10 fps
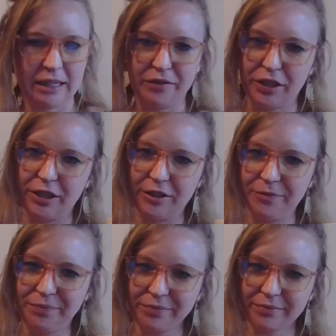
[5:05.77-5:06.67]
love
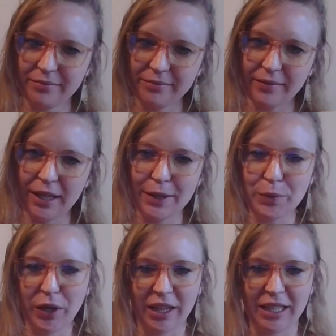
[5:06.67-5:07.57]
you. I'm
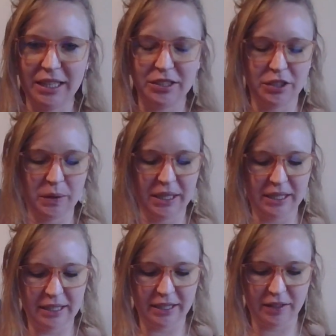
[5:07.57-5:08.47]
really into it,
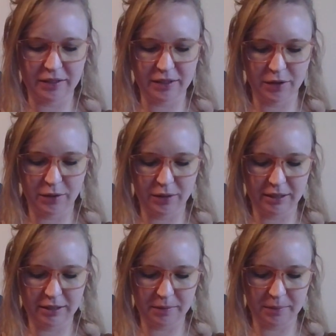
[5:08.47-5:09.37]
and I also
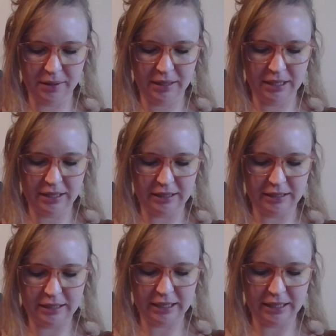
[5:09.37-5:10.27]
am
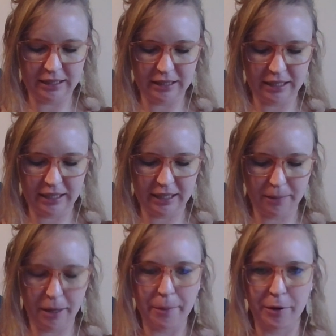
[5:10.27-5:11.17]
digging. I got a
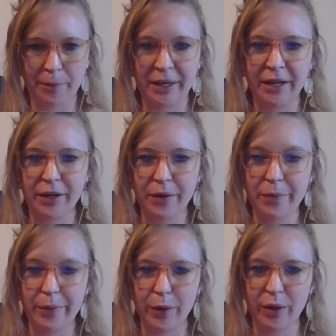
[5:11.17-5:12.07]
peppermint
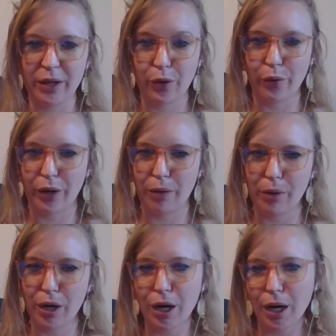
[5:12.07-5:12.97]
mocha
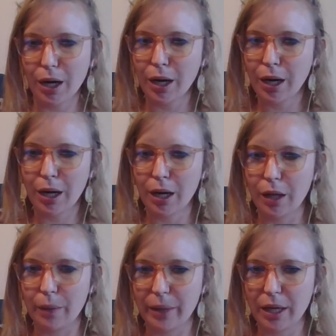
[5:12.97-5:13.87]
creamer.
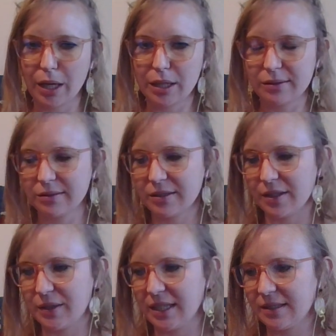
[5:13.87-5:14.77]
Oh my god,
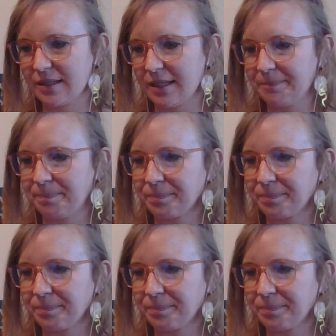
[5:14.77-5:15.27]
so tasty.